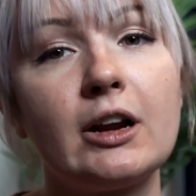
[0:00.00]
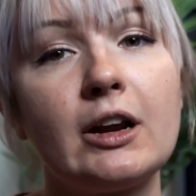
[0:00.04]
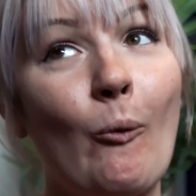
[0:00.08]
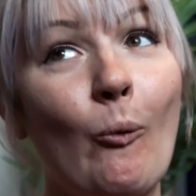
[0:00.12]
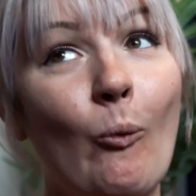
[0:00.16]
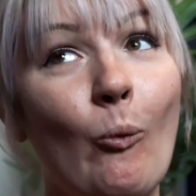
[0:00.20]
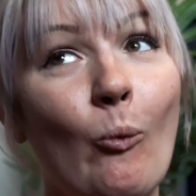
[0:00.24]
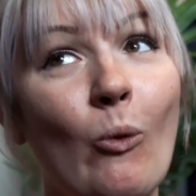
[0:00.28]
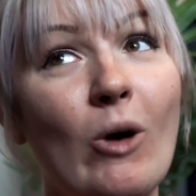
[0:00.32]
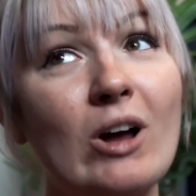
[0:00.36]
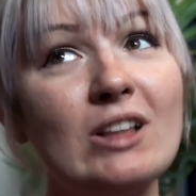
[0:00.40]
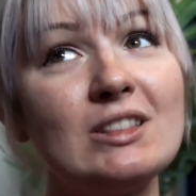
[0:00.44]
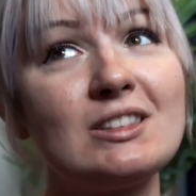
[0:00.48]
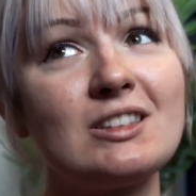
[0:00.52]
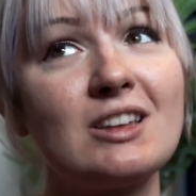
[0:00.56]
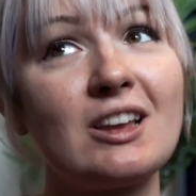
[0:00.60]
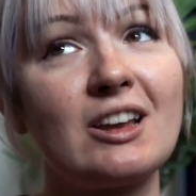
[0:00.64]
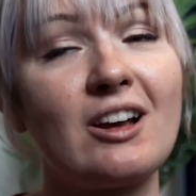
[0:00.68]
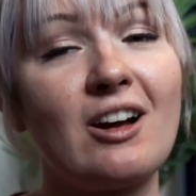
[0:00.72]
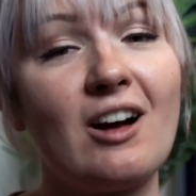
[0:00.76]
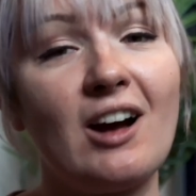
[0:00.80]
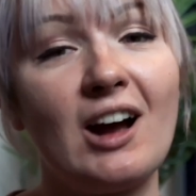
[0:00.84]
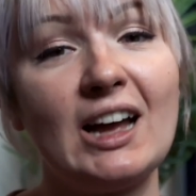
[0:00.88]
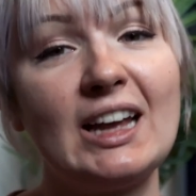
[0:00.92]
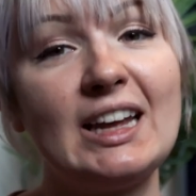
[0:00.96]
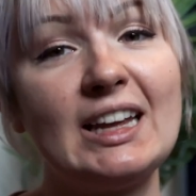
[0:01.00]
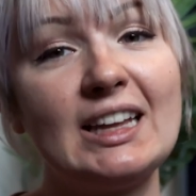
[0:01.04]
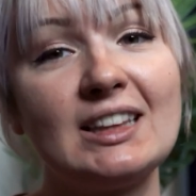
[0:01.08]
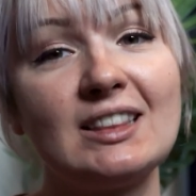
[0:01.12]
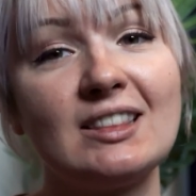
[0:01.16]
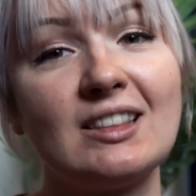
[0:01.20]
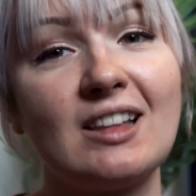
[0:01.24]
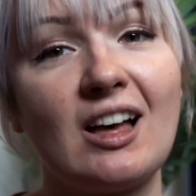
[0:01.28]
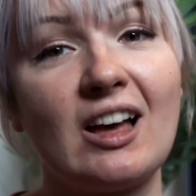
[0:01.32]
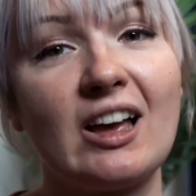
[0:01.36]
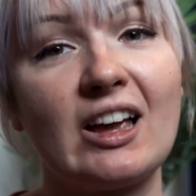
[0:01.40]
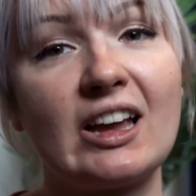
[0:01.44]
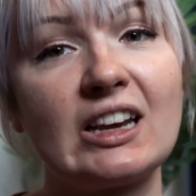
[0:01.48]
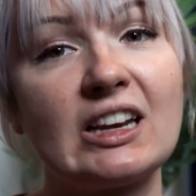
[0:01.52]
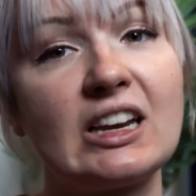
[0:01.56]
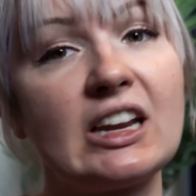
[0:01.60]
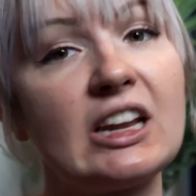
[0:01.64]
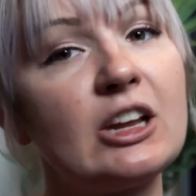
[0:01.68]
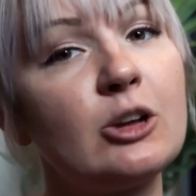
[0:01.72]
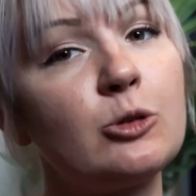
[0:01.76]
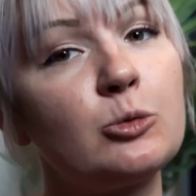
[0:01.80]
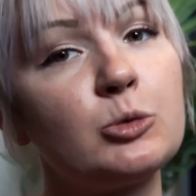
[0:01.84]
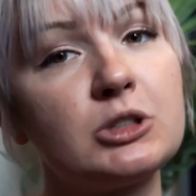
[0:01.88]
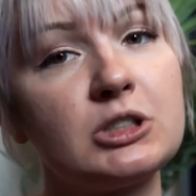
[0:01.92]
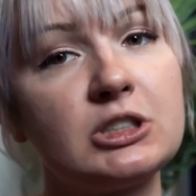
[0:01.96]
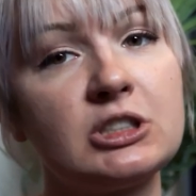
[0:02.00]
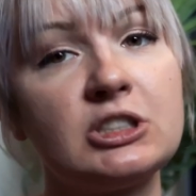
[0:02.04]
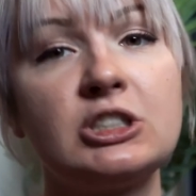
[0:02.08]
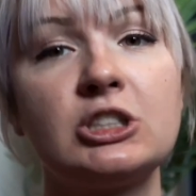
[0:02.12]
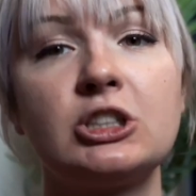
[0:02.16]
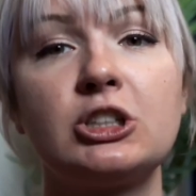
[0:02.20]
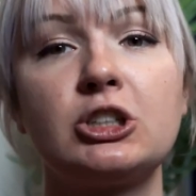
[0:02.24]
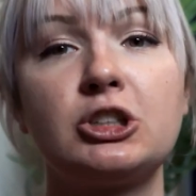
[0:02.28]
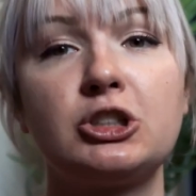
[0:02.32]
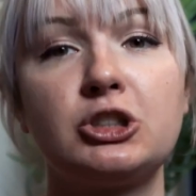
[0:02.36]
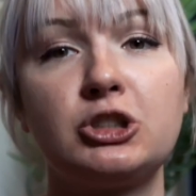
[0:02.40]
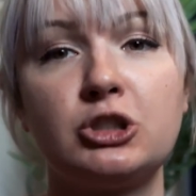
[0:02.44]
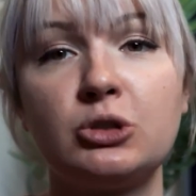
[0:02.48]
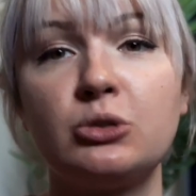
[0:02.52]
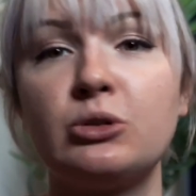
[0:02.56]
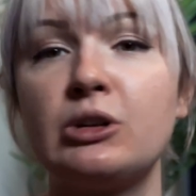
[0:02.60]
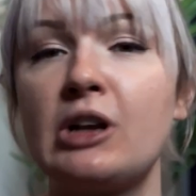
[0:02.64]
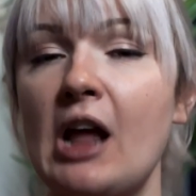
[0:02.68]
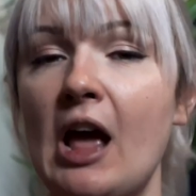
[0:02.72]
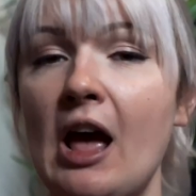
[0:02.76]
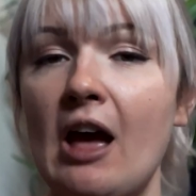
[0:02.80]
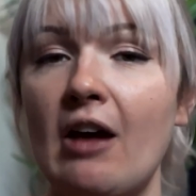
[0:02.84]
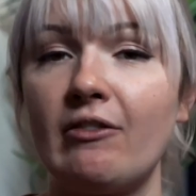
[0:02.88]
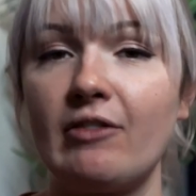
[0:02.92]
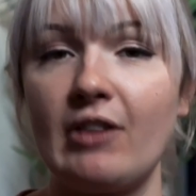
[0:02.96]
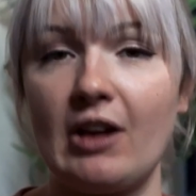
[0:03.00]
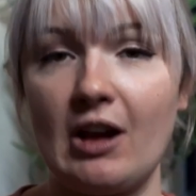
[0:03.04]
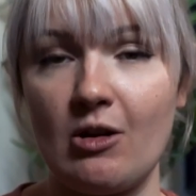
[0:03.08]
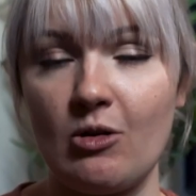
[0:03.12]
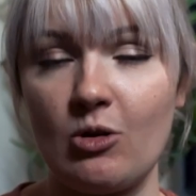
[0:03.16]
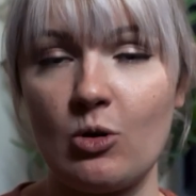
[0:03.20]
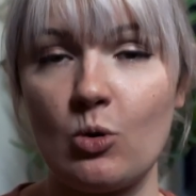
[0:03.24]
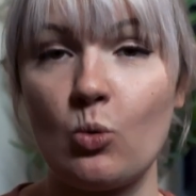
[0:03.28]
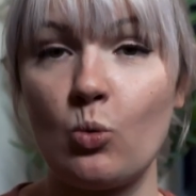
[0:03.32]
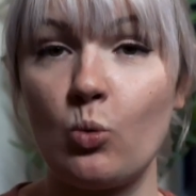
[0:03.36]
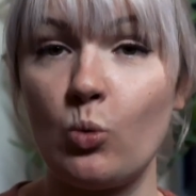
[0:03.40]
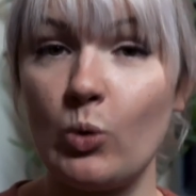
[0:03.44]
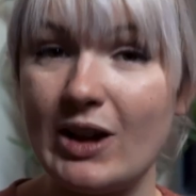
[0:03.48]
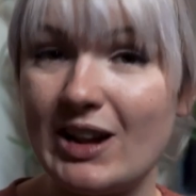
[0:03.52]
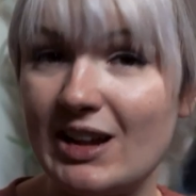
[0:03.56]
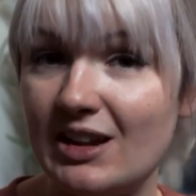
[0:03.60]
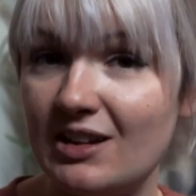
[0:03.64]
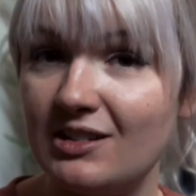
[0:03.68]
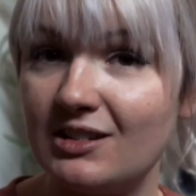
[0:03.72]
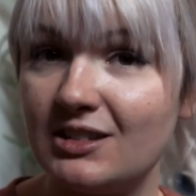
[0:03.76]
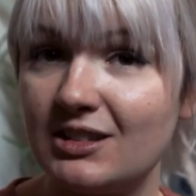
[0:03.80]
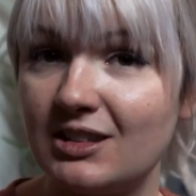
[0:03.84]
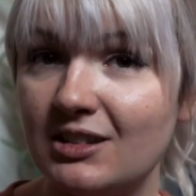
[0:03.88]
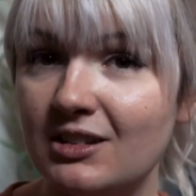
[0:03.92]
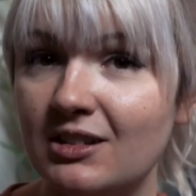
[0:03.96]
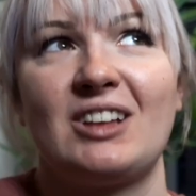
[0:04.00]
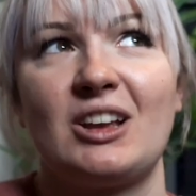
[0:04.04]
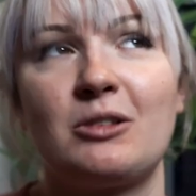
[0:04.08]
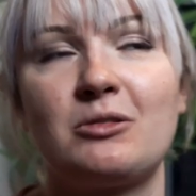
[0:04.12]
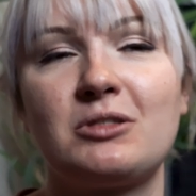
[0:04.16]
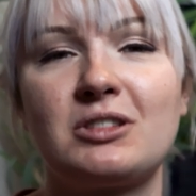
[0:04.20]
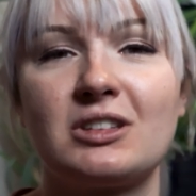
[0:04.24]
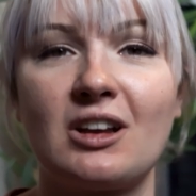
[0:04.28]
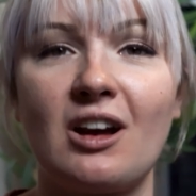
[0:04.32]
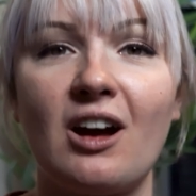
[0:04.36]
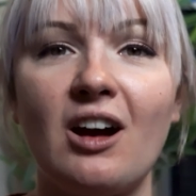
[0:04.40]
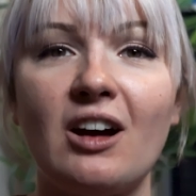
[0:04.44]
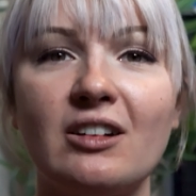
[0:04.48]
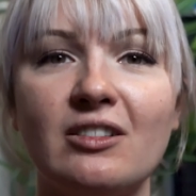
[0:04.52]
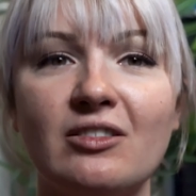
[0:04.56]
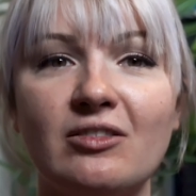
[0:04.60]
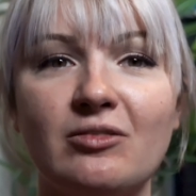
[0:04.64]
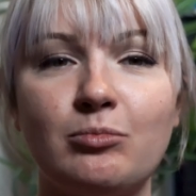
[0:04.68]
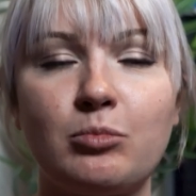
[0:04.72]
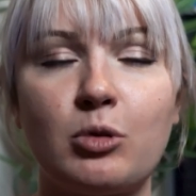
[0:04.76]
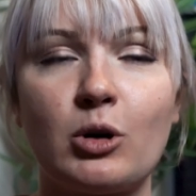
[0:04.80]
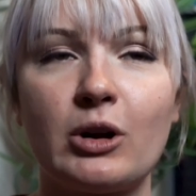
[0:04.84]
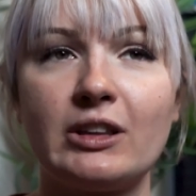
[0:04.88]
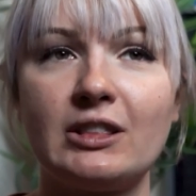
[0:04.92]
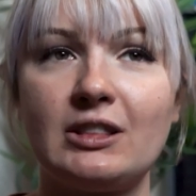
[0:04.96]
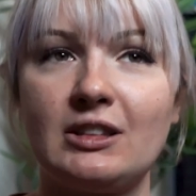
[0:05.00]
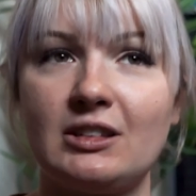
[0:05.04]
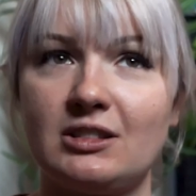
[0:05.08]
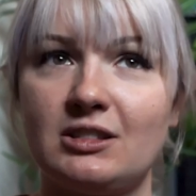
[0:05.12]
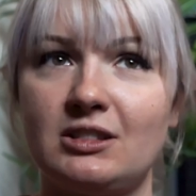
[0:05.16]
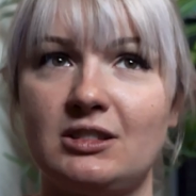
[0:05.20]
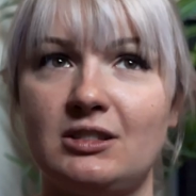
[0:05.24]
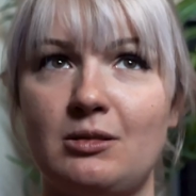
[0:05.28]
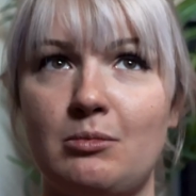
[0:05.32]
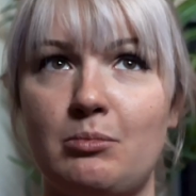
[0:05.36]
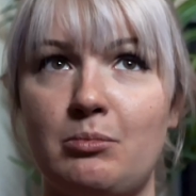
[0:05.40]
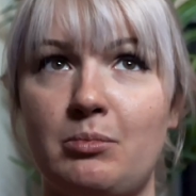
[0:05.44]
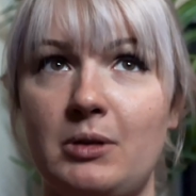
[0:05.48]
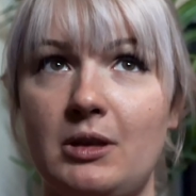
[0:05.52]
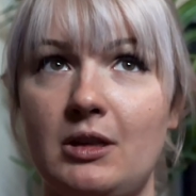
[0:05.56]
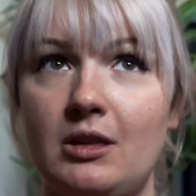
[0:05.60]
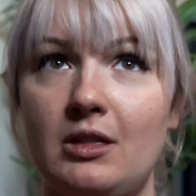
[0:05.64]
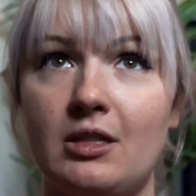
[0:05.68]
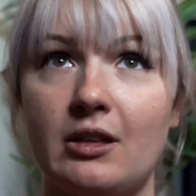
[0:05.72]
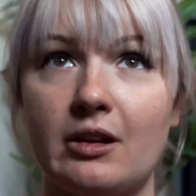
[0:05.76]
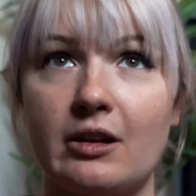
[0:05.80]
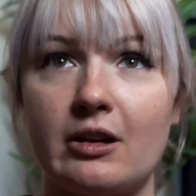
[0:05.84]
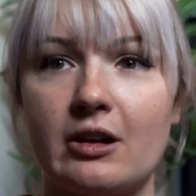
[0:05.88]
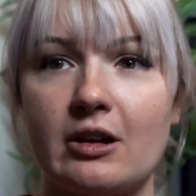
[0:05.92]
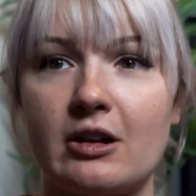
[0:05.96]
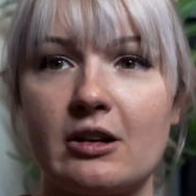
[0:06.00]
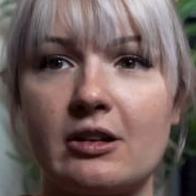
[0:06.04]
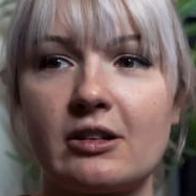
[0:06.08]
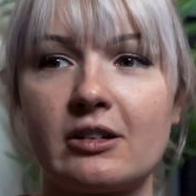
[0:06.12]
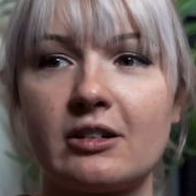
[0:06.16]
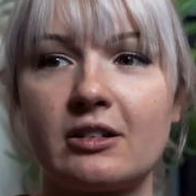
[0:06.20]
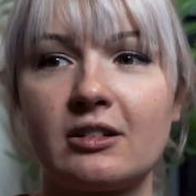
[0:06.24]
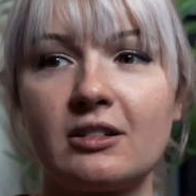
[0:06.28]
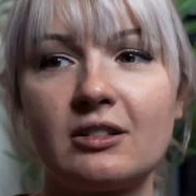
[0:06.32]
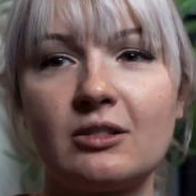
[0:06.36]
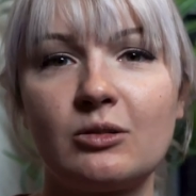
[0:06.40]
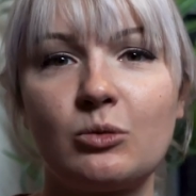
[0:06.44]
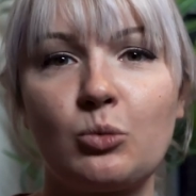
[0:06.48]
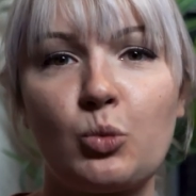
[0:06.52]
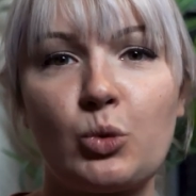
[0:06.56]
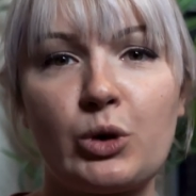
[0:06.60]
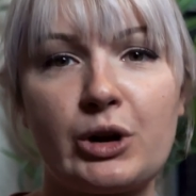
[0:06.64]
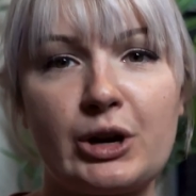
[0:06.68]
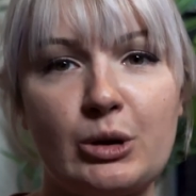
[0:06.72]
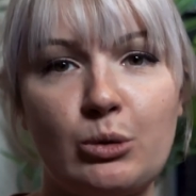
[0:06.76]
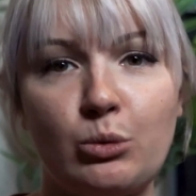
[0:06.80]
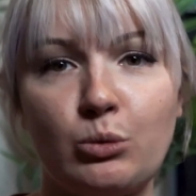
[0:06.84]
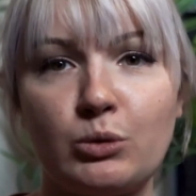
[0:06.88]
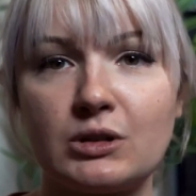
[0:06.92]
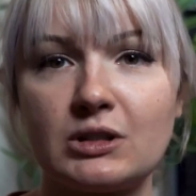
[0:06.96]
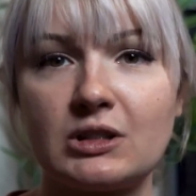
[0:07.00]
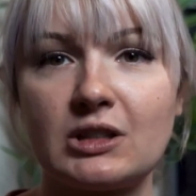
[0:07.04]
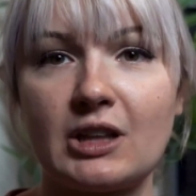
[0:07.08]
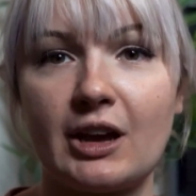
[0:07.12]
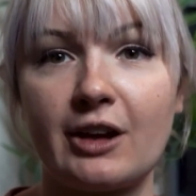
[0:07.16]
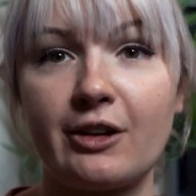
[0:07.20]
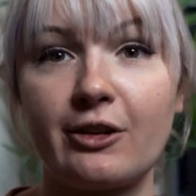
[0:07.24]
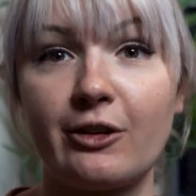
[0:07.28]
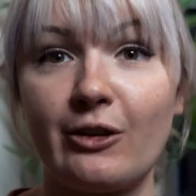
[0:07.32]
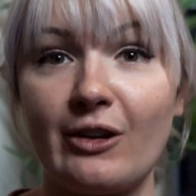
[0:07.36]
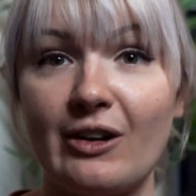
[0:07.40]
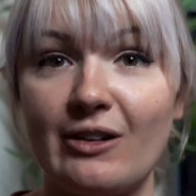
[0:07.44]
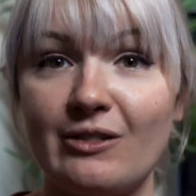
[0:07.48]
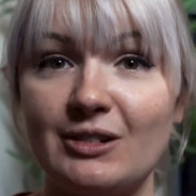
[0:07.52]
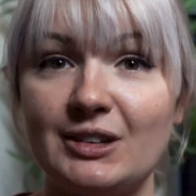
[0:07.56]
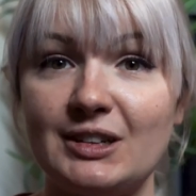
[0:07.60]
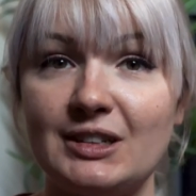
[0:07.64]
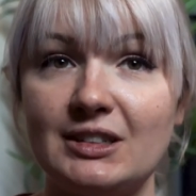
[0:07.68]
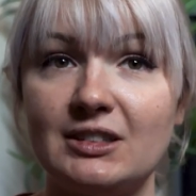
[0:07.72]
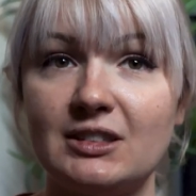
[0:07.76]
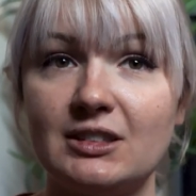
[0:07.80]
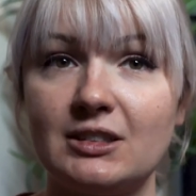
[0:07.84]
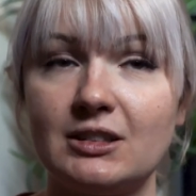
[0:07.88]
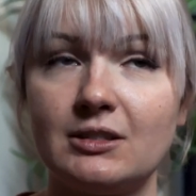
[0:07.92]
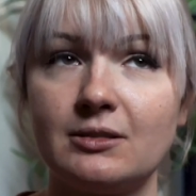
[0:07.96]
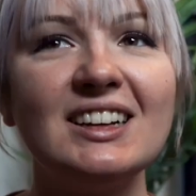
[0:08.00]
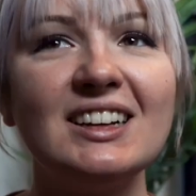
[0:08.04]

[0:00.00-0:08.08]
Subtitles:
Once I got in line, it was still 2.5-hour wait. It was kind of pointless to be there when it was that crowded.